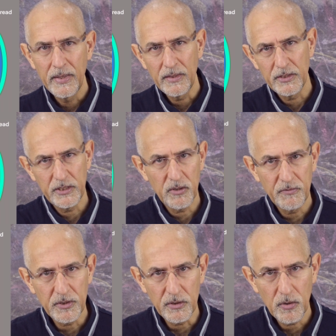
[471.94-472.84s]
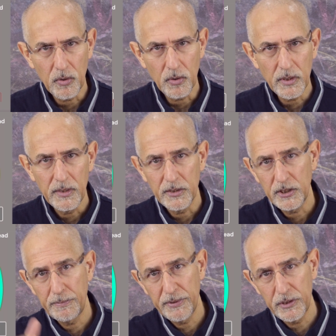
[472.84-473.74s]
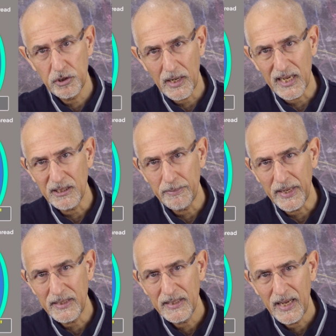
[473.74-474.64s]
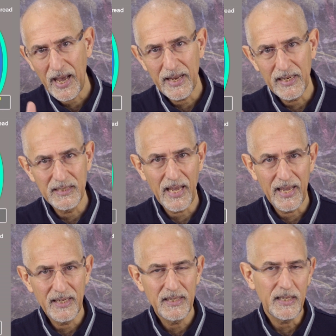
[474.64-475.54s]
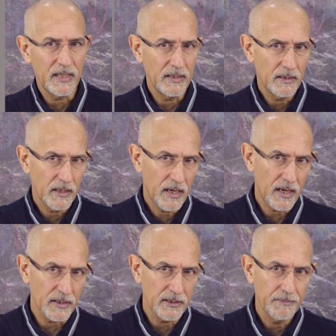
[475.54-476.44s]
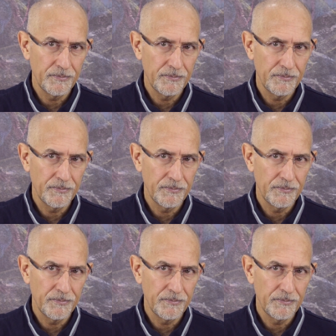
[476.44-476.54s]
This is often called the spiritual aspect and is anchored in the heart.